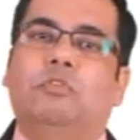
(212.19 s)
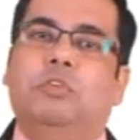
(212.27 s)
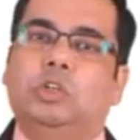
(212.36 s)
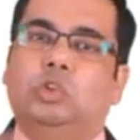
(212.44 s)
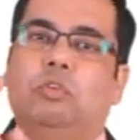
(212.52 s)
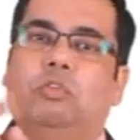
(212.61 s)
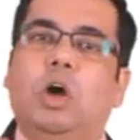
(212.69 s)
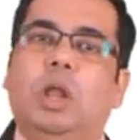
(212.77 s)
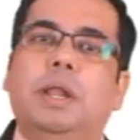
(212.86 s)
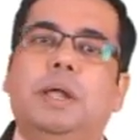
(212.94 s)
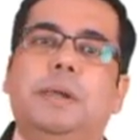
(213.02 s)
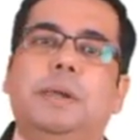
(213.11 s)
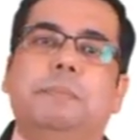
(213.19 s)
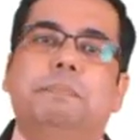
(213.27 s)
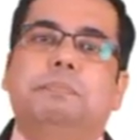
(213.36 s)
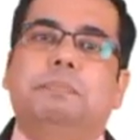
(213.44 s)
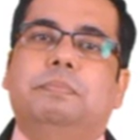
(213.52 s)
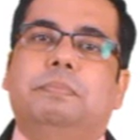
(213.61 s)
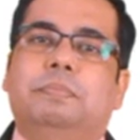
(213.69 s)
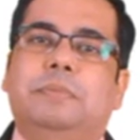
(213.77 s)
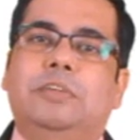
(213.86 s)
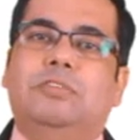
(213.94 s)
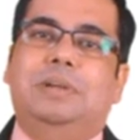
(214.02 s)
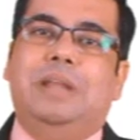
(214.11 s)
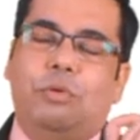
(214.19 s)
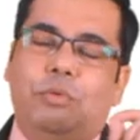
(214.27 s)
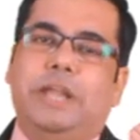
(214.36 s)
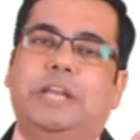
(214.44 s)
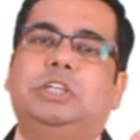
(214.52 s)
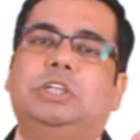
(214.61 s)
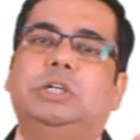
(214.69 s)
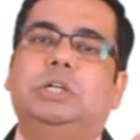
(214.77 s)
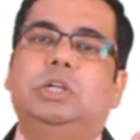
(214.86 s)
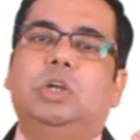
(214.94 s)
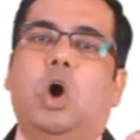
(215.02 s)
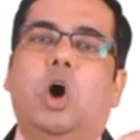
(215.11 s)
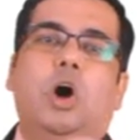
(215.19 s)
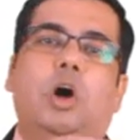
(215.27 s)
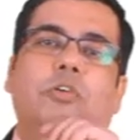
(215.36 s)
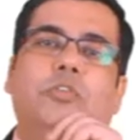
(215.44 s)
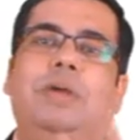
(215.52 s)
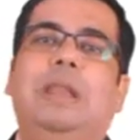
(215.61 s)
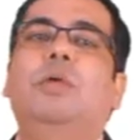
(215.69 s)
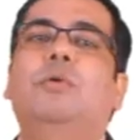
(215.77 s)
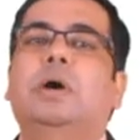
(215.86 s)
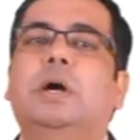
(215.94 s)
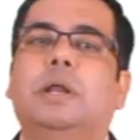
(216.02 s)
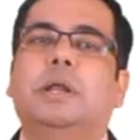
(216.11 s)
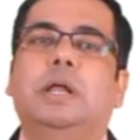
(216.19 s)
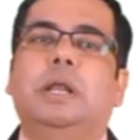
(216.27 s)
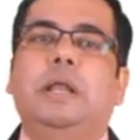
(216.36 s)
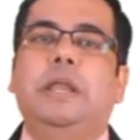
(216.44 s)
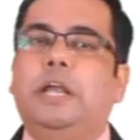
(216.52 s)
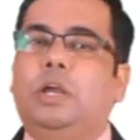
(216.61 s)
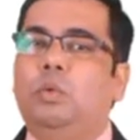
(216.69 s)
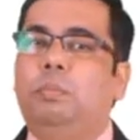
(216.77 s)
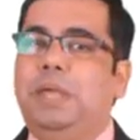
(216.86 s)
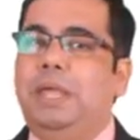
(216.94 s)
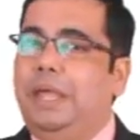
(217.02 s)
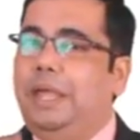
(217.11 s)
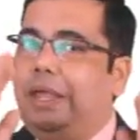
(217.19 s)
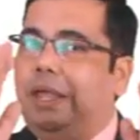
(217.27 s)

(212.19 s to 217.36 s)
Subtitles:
First of all, this deviation or failure need to be